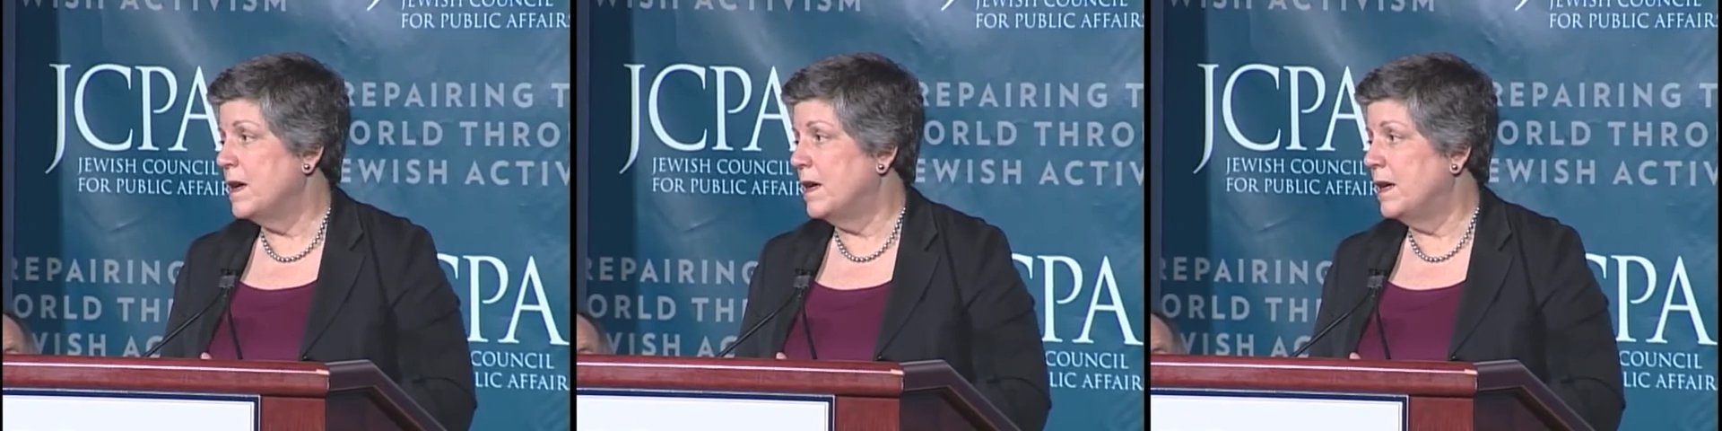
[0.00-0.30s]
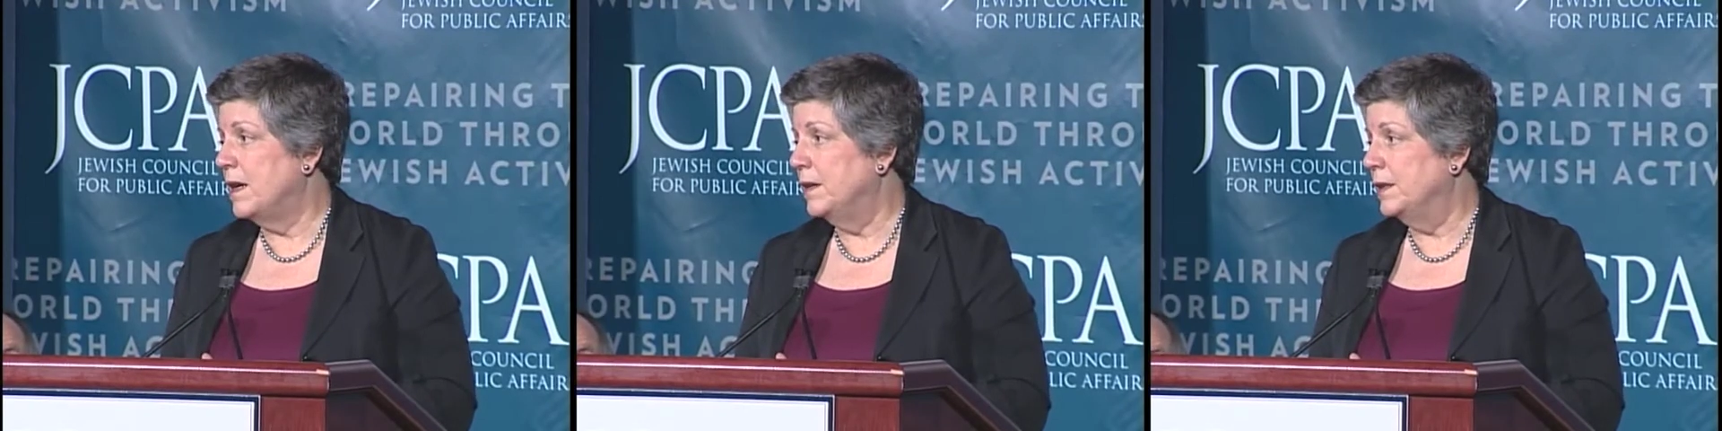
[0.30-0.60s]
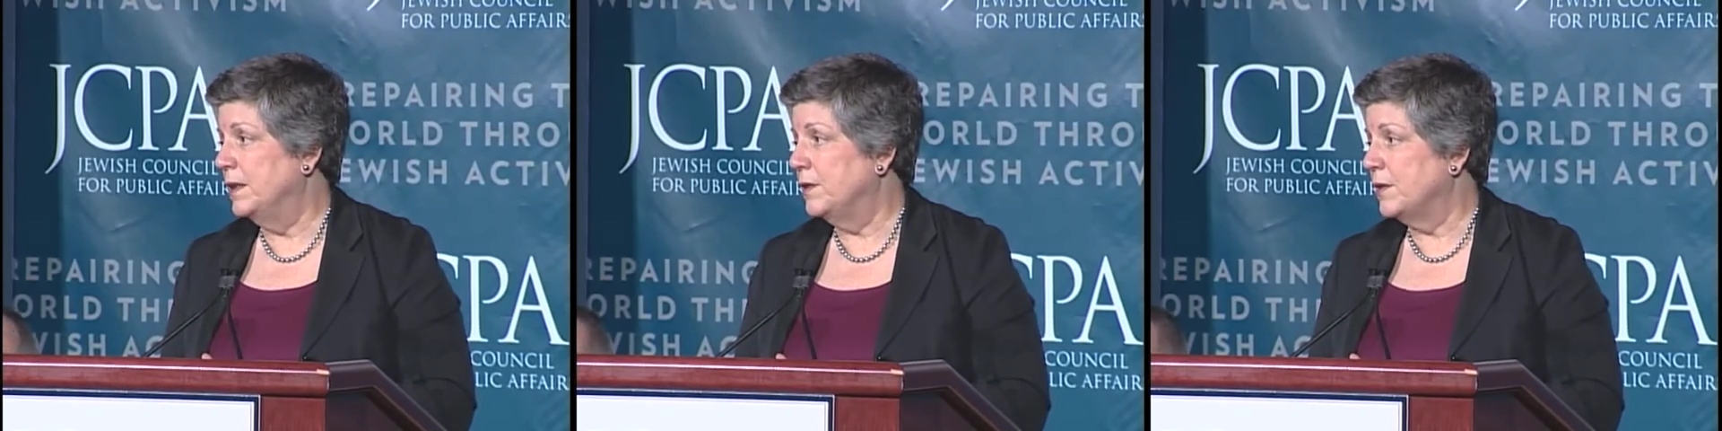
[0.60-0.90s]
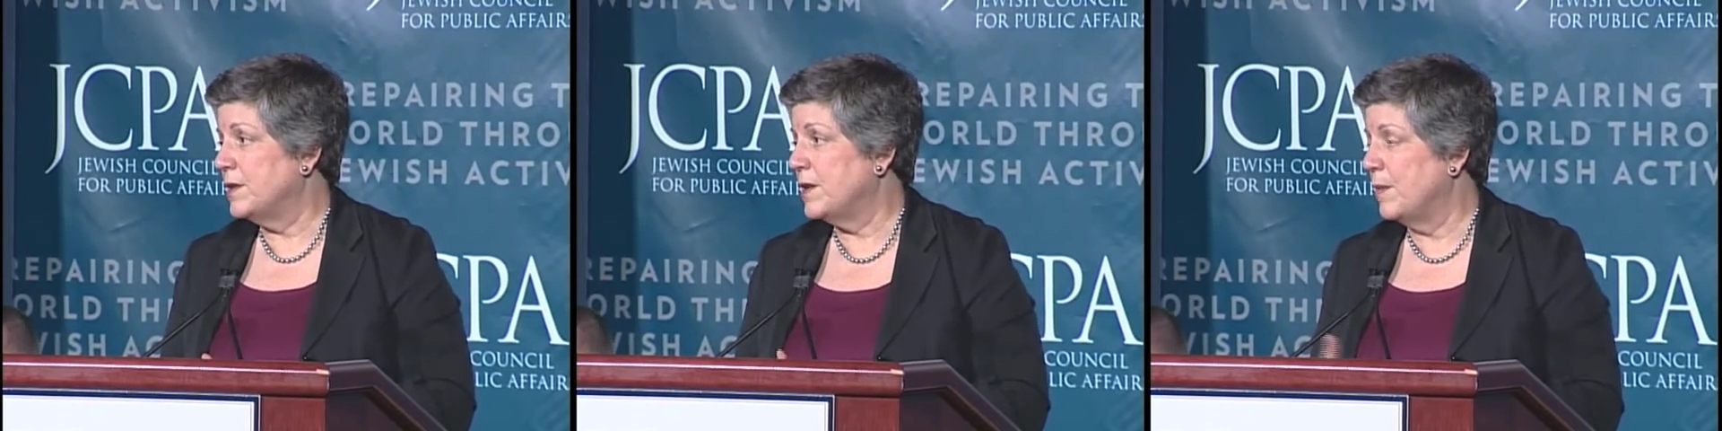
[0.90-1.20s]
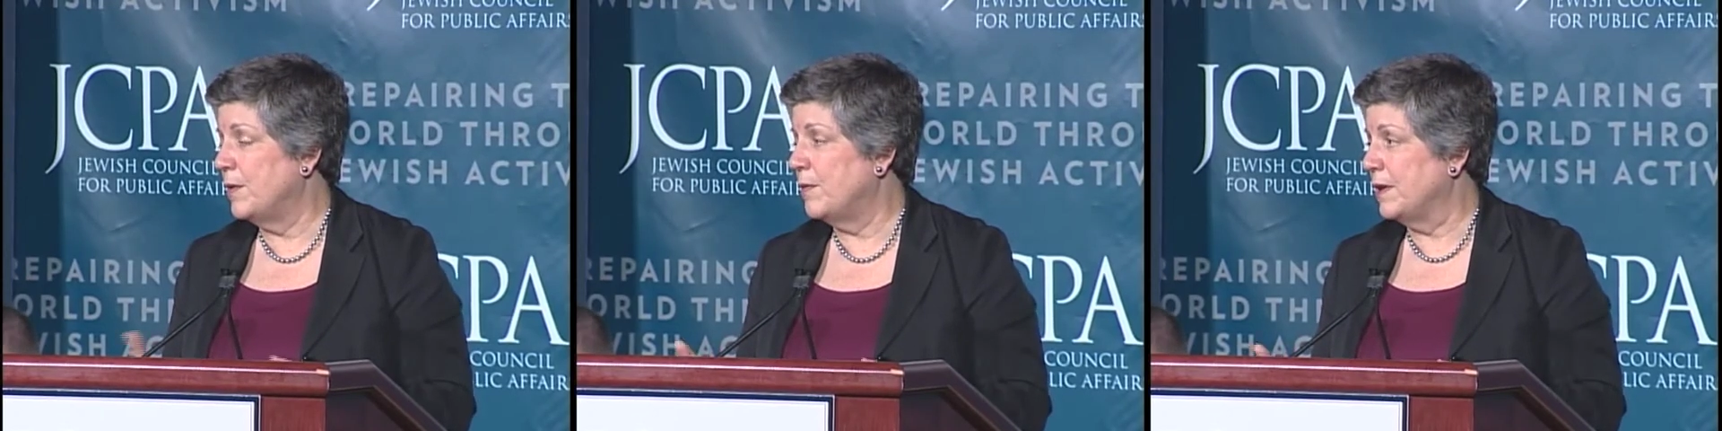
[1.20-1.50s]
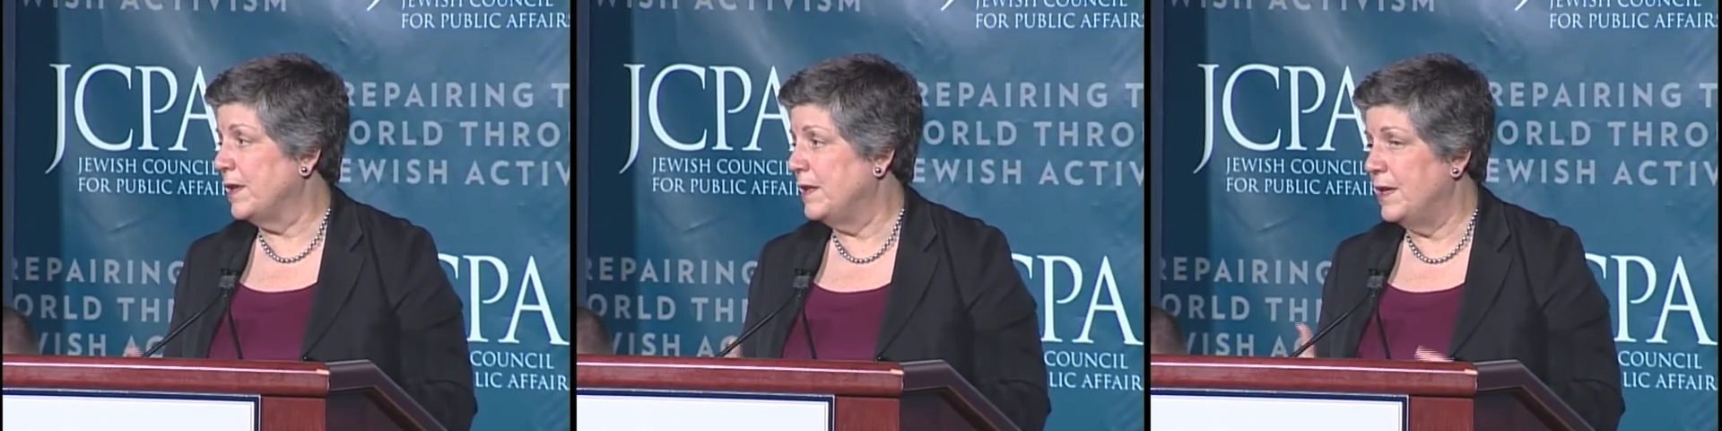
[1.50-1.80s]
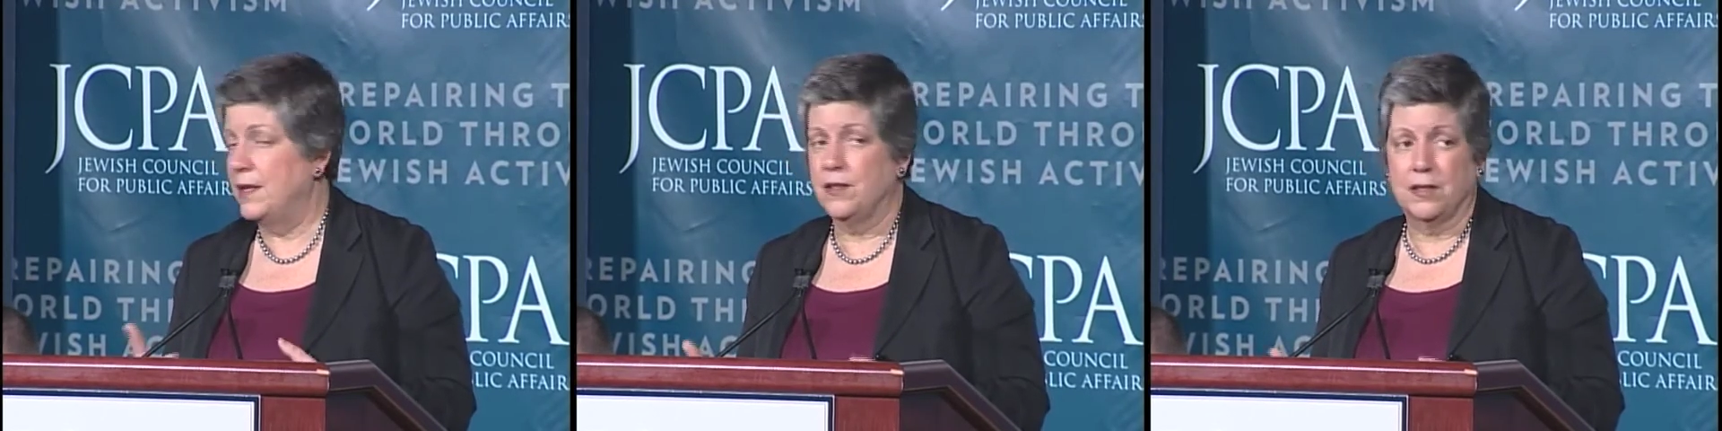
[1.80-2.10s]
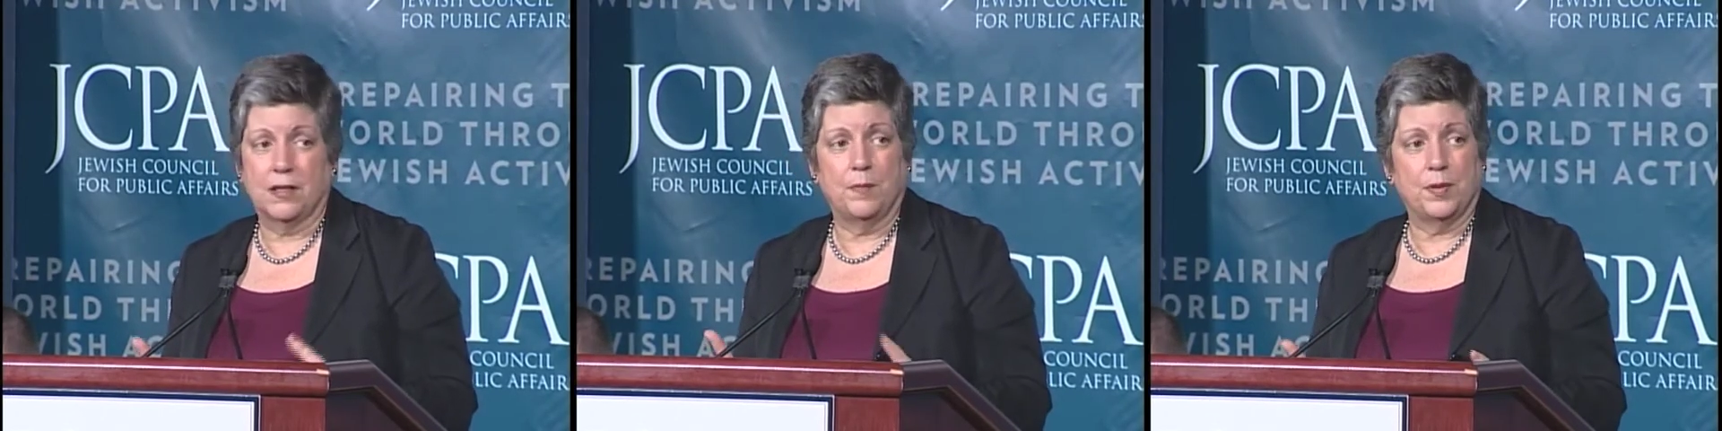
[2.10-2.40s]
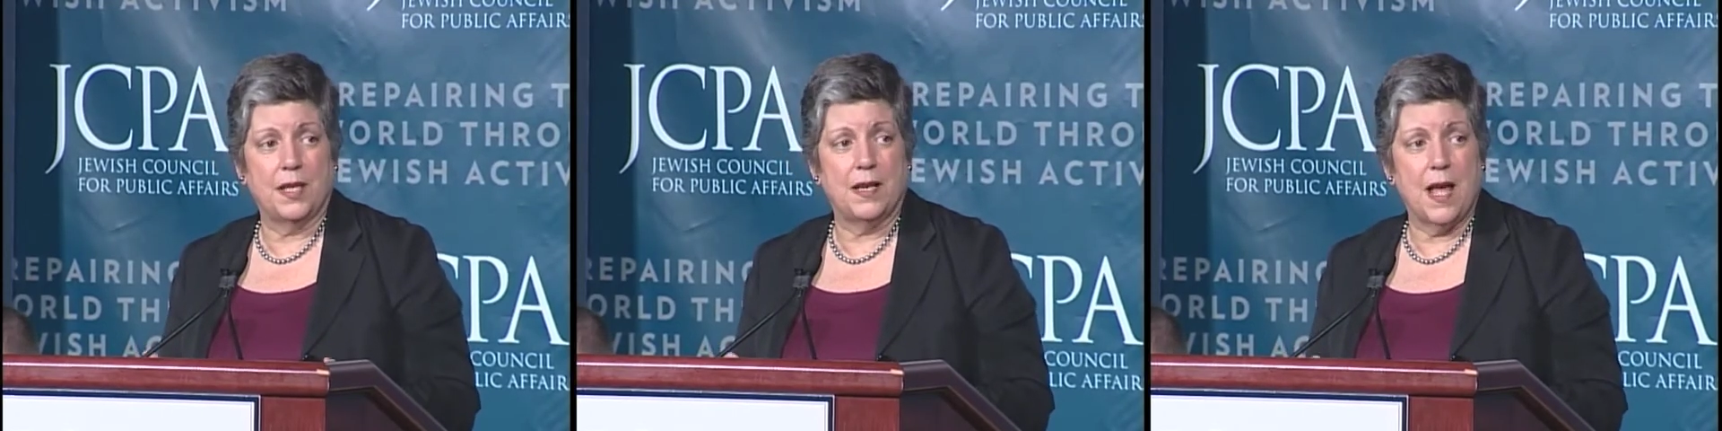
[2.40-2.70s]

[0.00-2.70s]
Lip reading: either assemble what they need to complete